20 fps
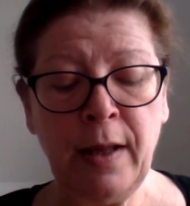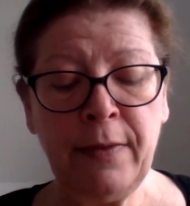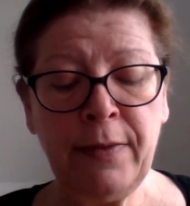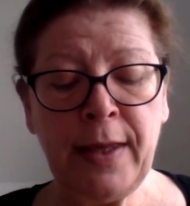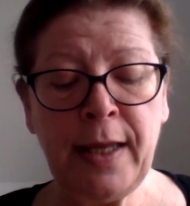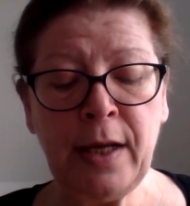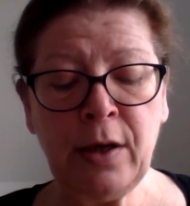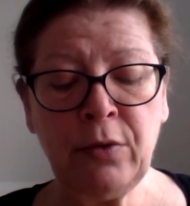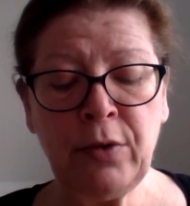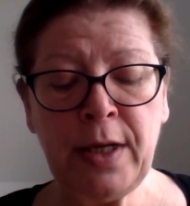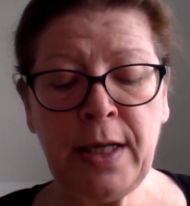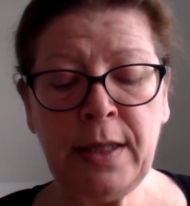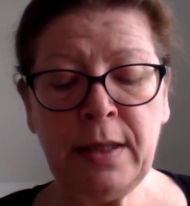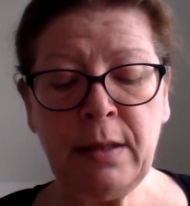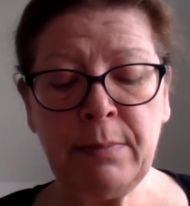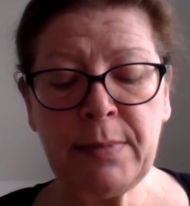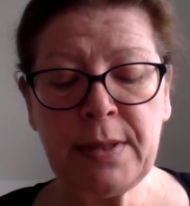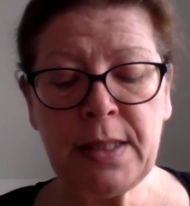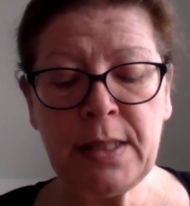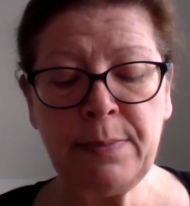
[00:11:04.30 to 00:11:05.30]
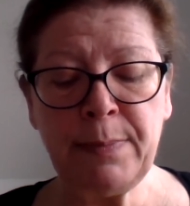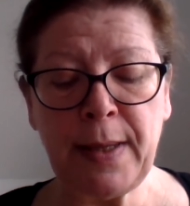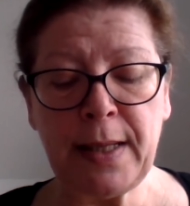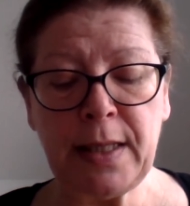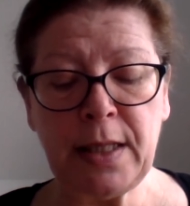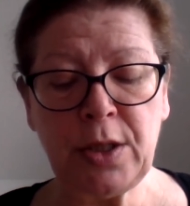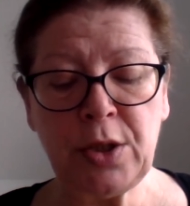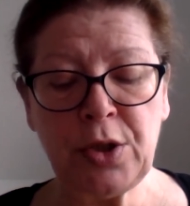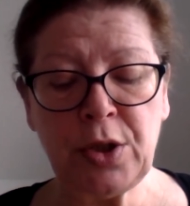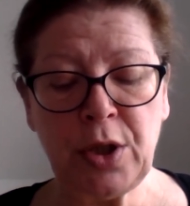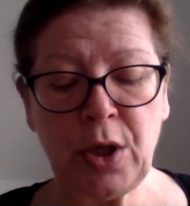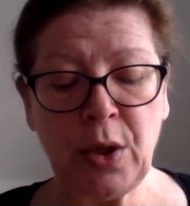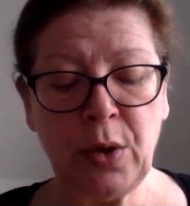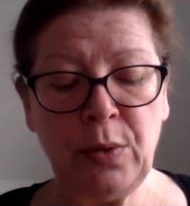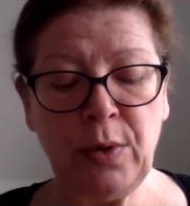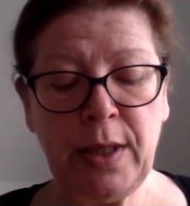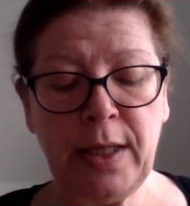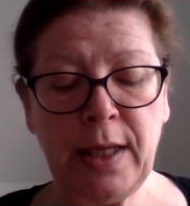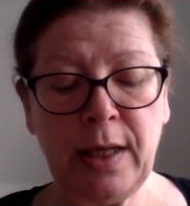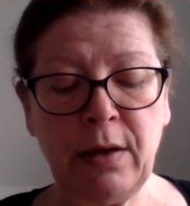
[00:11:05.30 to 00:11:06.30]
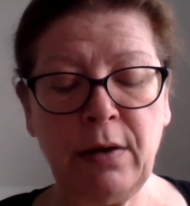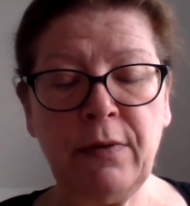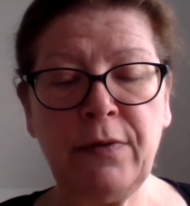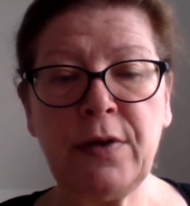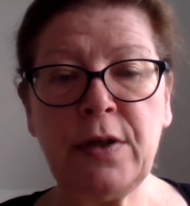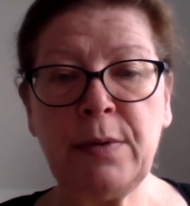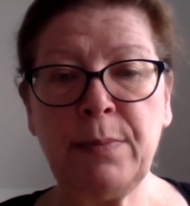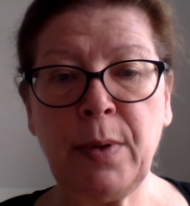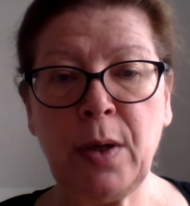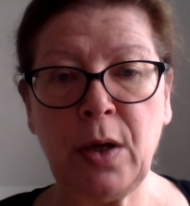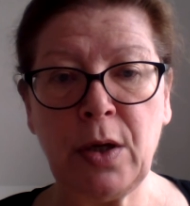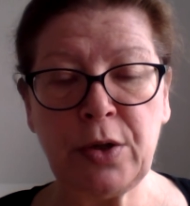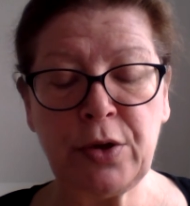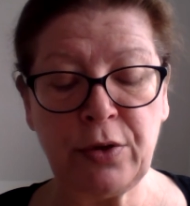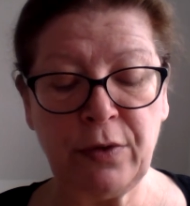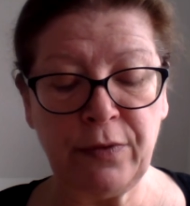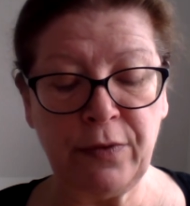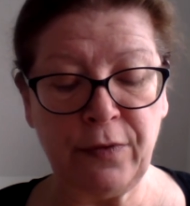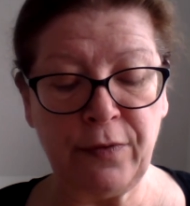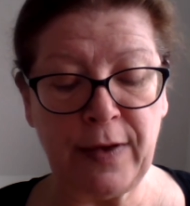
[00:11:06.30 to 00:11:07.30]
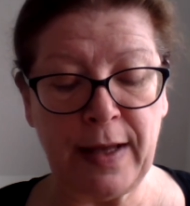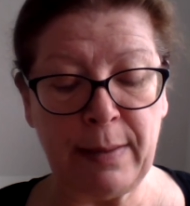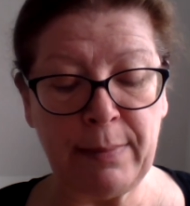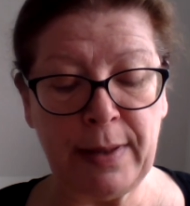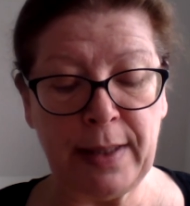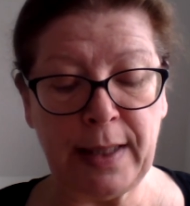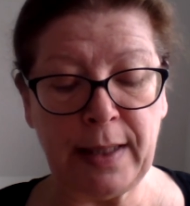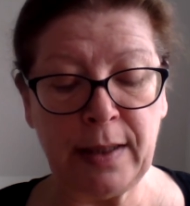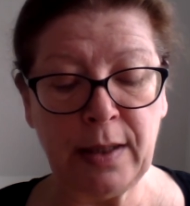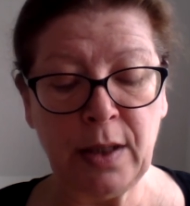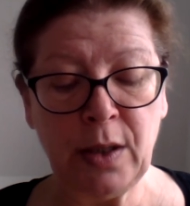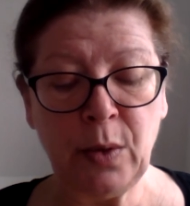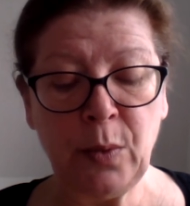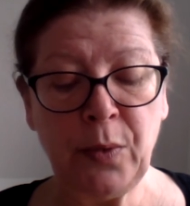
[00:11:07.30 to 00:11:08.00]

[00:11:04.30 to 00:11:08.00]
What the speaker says: They agreed that Mrs. Bennet should only hear of the departure of the family,